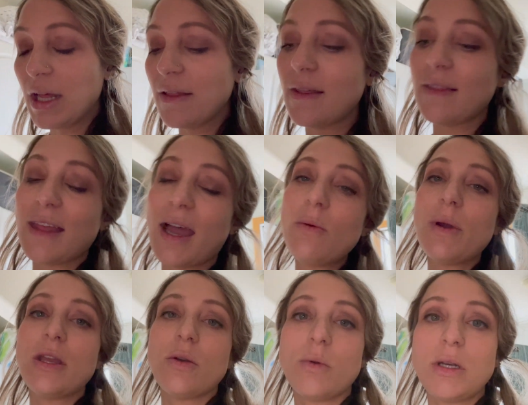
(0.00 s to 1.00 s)
and then that
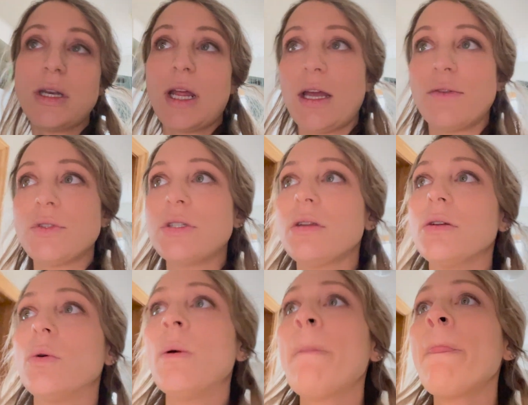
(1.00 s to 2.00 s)
way you wouldn't have
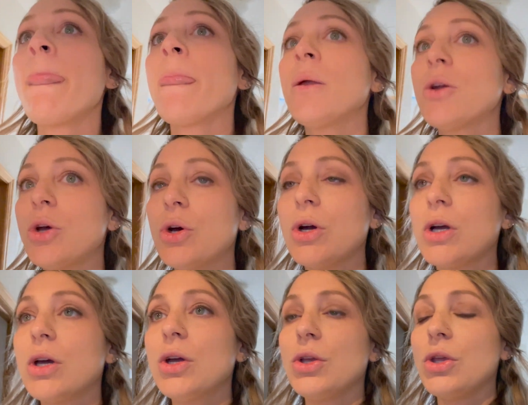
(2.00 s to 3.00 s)
to
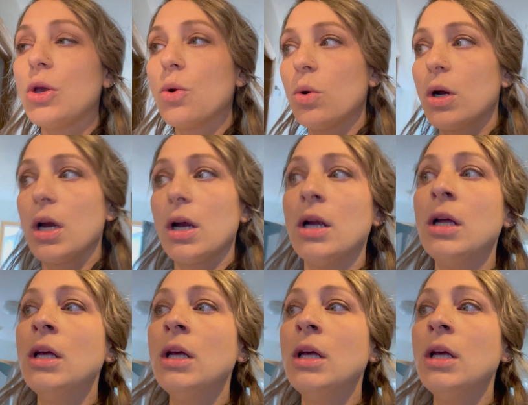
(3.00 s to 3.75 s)
cook your